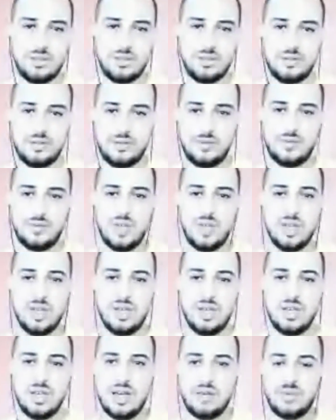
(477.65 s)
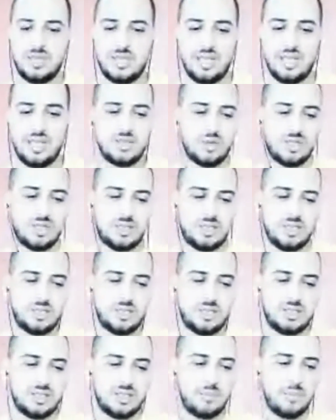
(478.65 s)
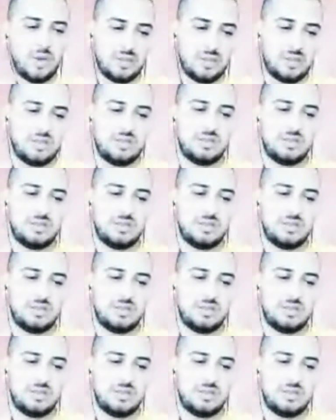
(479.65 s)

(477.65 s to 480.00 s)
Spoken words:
That's what sets apart